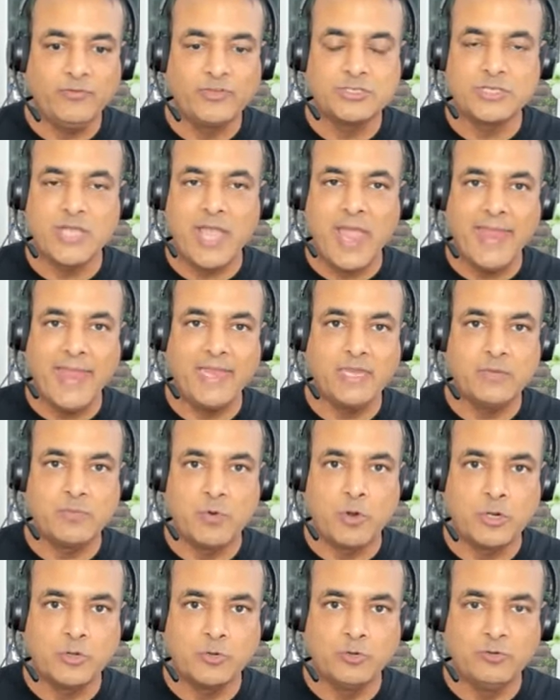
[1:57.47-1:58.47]
which is 8
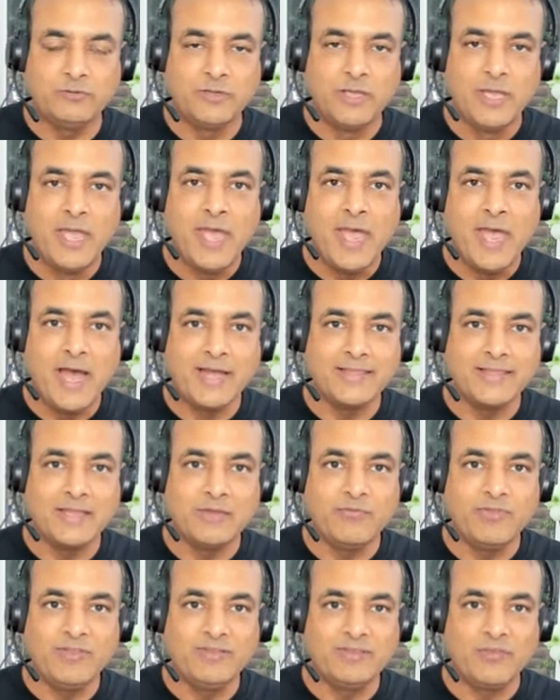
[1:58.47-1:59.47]
modules, and
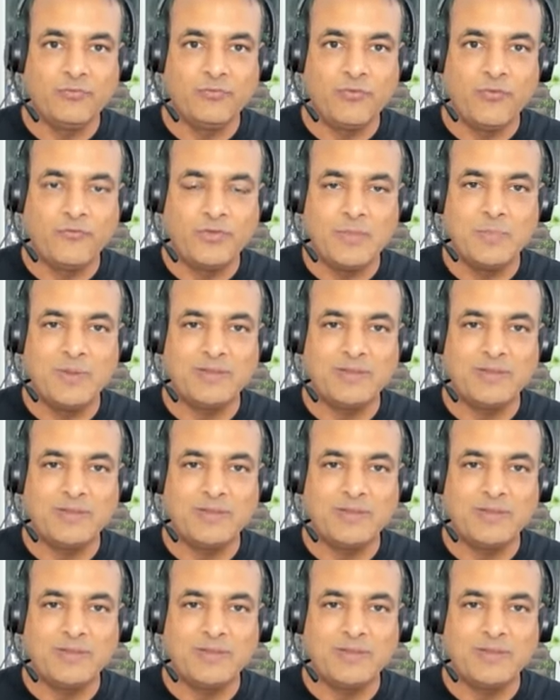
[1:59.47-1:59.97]
then we say 50